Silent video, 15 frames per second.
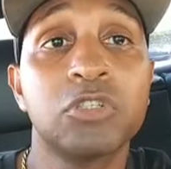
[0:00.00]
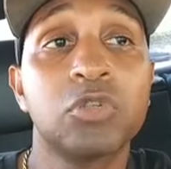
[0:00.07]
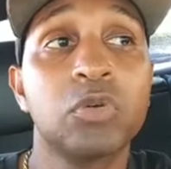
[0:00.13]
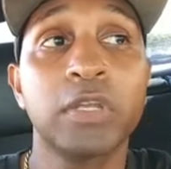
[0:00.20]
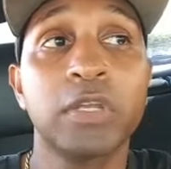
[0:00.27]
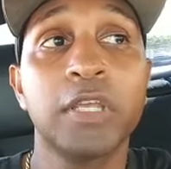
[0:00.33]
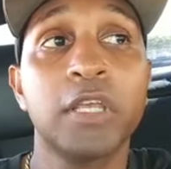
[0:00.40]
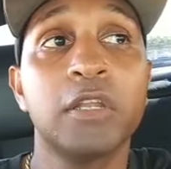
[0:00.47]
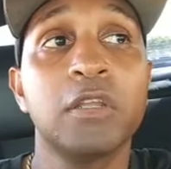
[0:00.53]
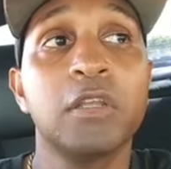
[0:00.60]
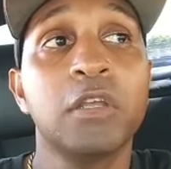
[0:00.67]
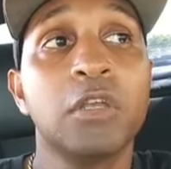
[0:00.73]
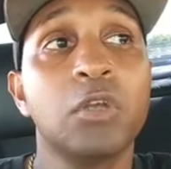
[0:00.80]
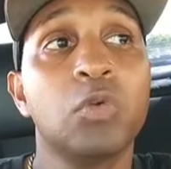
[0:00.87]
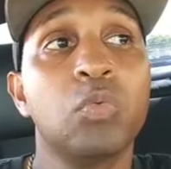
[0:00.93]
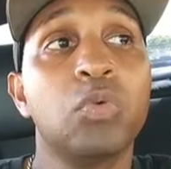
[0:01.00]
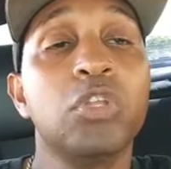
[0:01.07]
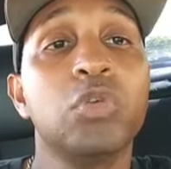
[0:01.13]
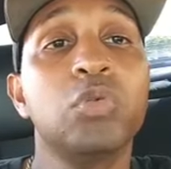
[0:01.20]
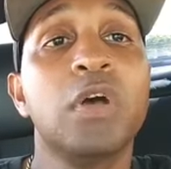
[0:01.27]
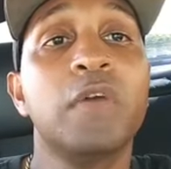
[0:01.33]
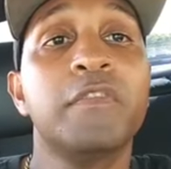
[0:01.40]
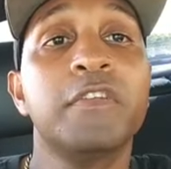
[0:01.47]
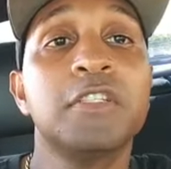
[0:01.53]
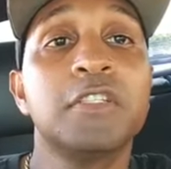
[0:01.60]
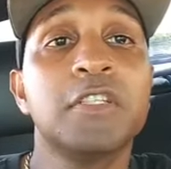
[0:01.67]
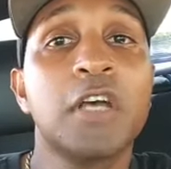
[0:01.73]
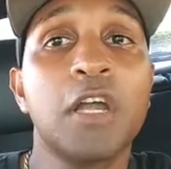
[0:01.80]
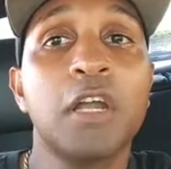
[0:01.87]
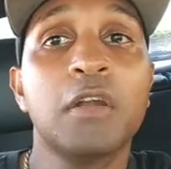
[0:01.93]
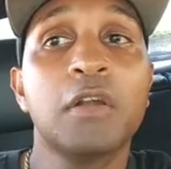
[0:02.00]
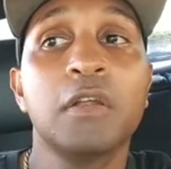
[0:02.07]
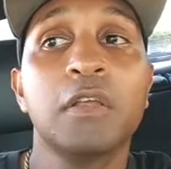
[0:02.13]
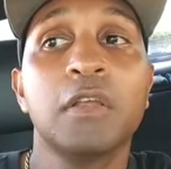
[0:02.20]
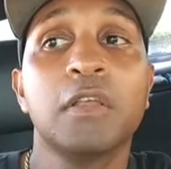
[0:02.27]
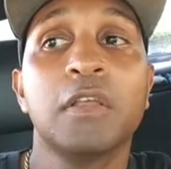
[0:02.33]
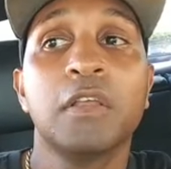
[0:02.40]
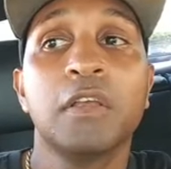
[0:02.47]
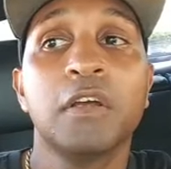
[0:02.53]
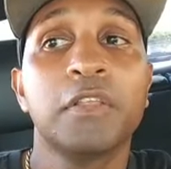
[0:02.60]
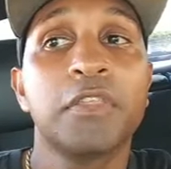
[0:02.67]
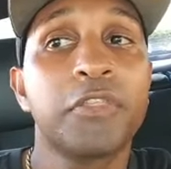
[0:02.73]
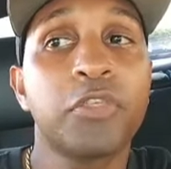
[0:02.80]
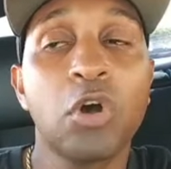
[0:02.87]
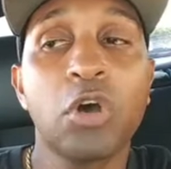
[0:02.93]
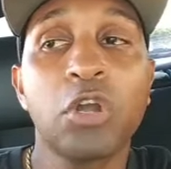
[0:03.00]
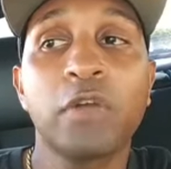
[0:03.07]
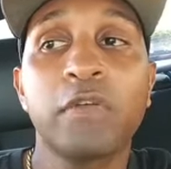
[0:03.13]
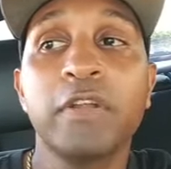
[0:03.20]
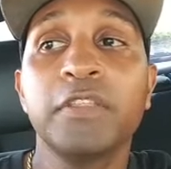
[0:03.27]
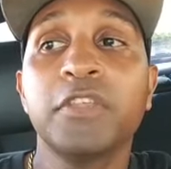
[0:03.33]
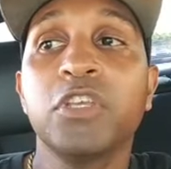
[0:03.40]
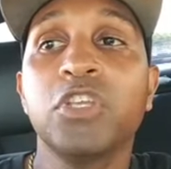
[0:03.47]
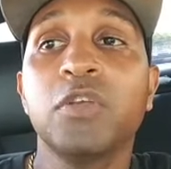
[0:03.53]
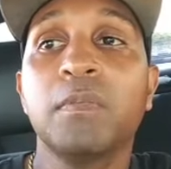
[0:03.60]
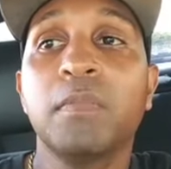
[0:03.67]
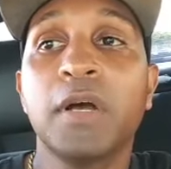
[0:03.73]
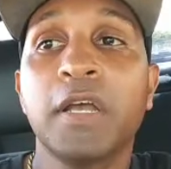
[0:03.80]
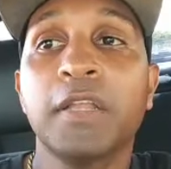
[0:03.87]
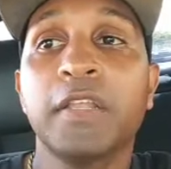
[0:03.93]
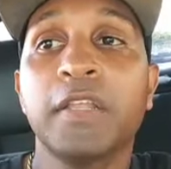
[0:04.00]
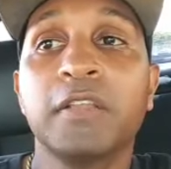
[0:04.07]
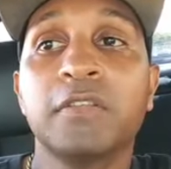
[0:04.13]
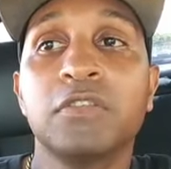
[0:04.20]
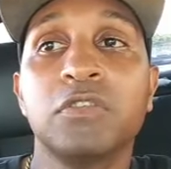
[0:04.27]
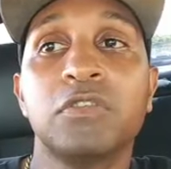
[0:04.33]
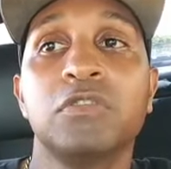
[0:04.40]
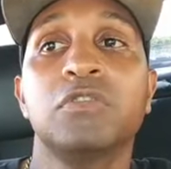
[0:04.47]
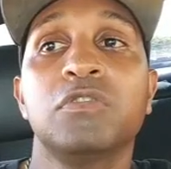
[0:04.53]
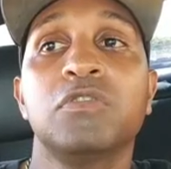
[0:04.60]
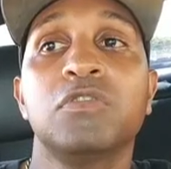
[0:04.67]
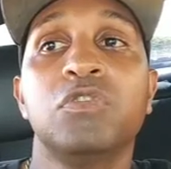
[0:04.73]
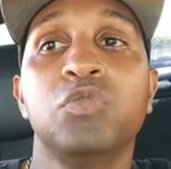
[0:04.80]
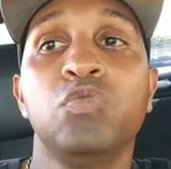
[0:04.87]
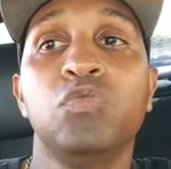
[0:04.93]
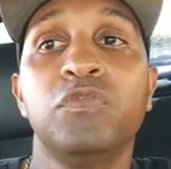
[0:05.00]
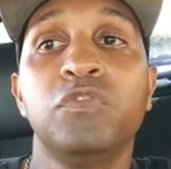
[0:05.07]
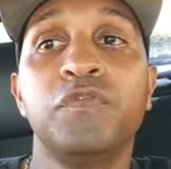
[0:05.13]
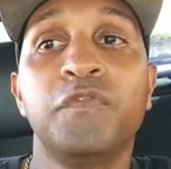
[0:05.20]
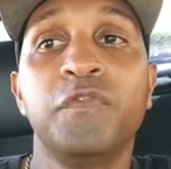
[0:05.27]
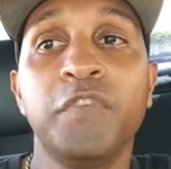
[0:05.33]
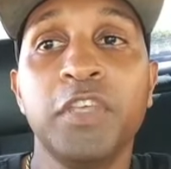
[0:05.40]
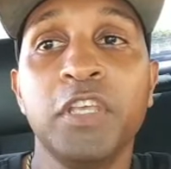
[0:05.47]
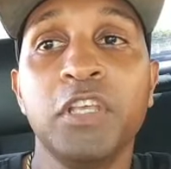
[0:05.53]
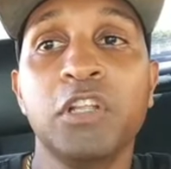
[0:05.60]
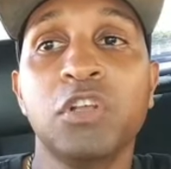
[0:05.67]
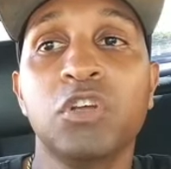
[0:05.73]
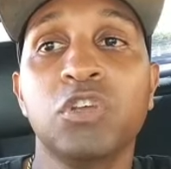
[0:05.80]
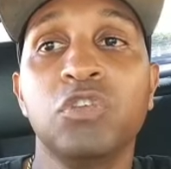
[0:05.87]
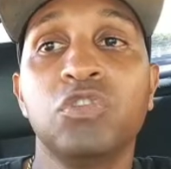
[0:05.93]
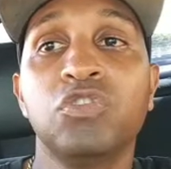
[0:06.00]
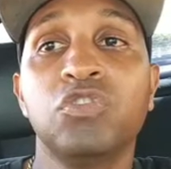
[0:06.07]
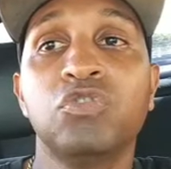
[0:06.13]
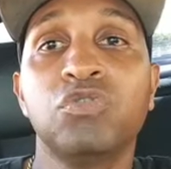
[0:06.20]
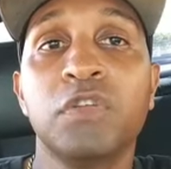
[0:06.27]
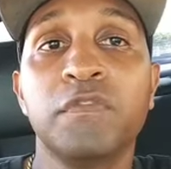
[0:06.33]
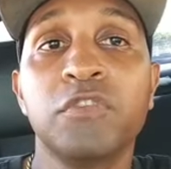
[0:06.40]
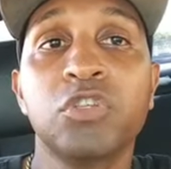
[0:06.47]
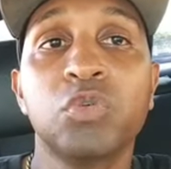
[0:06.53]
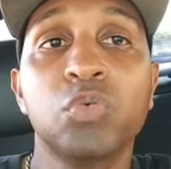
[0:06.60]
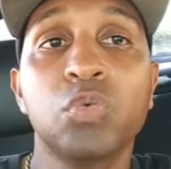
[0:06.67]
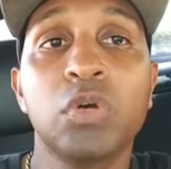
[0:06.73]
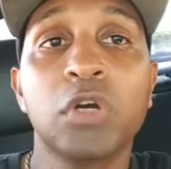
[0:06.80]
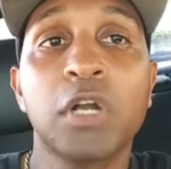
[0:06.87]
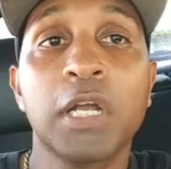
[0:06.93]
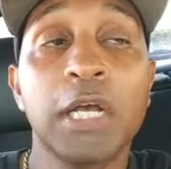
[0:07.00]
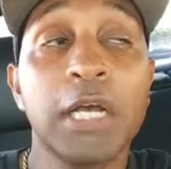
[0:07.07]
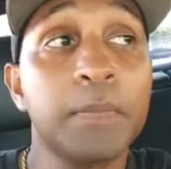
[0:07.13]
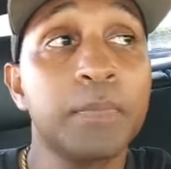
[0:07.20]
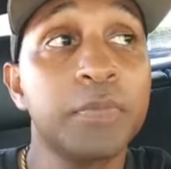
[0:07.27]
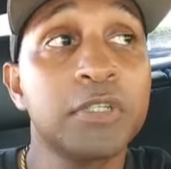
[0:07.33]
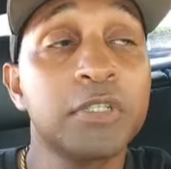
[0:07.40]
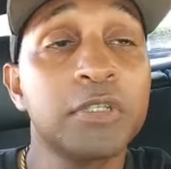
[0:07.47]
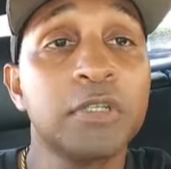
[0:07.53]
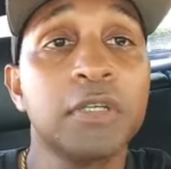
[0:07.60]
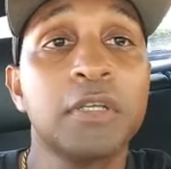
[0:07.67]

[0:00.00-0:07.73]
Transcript: So again, when you have a desire, a thought, or anything in your mind that you feel or you're driven to accomplish,